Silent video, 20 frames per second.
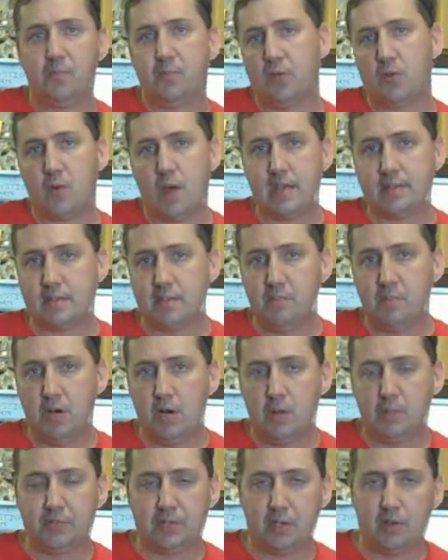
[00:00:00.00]
Fluorescent
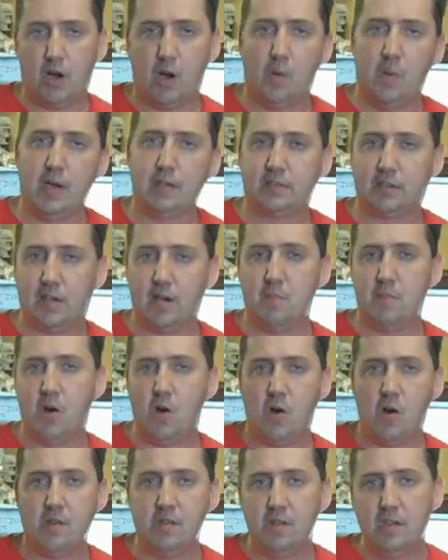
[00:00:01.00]
bulbs don't always come
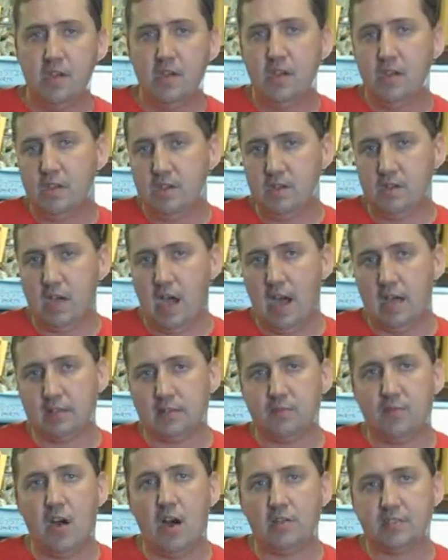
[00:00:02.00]
on. You guys
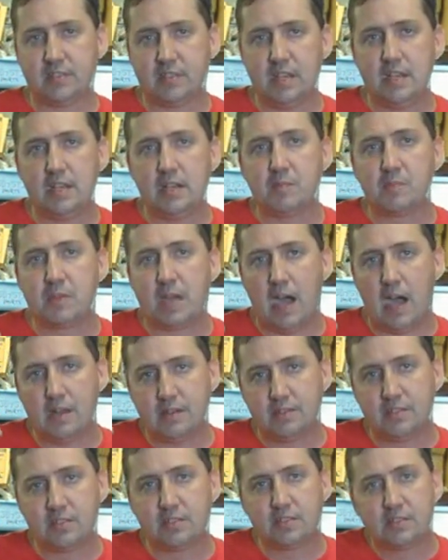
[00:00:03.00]
have all seen them kind
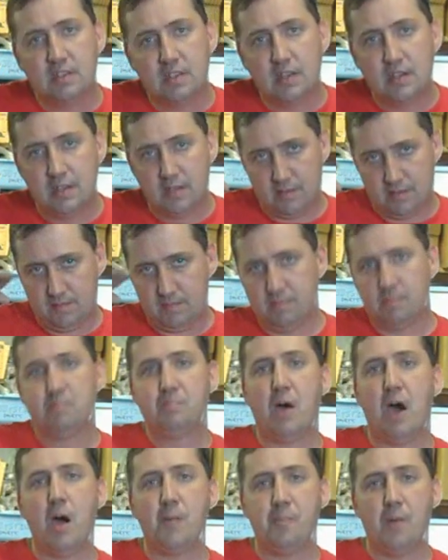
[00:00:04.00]
of just
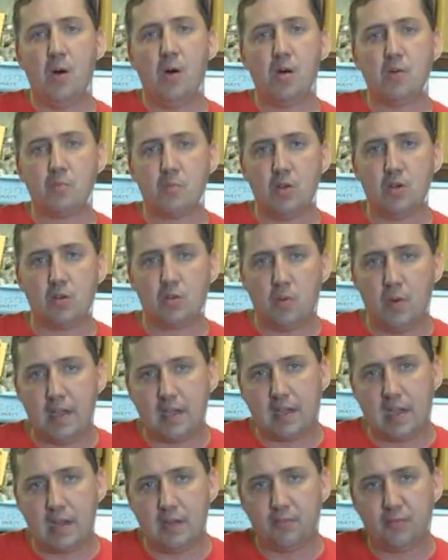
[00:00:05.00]
pop on real
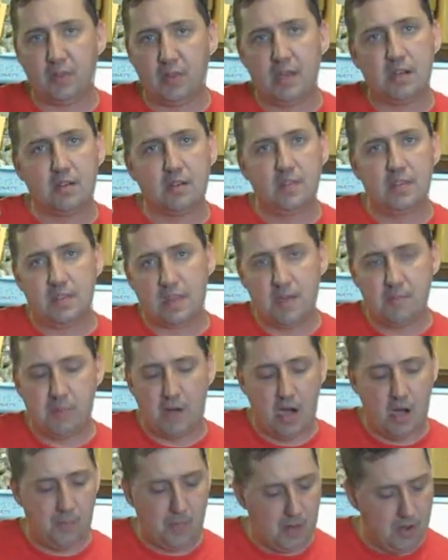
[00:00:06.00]
quick, kind of flitter, and then they
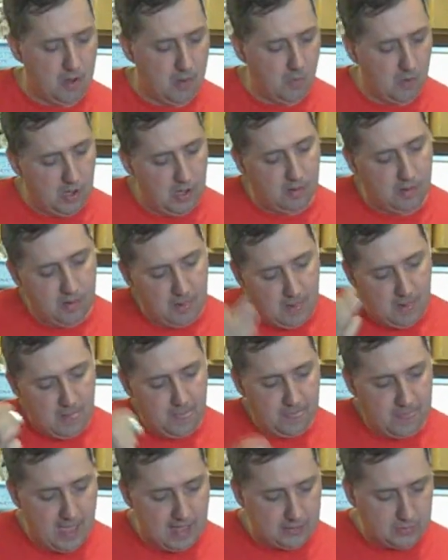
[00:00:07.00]
pop on. Well,
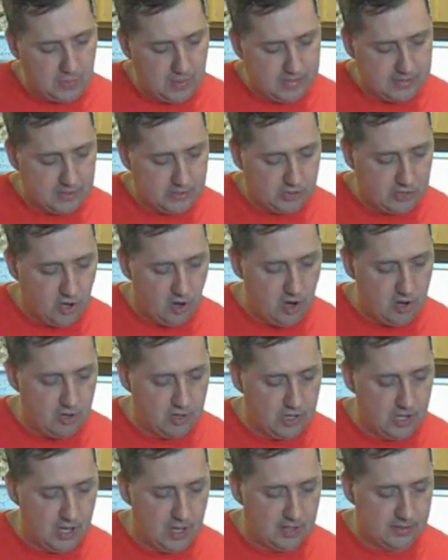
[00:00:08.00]
that's what the starter
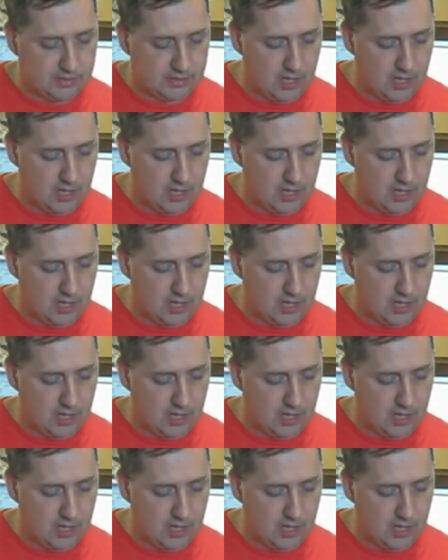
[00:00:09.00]
does.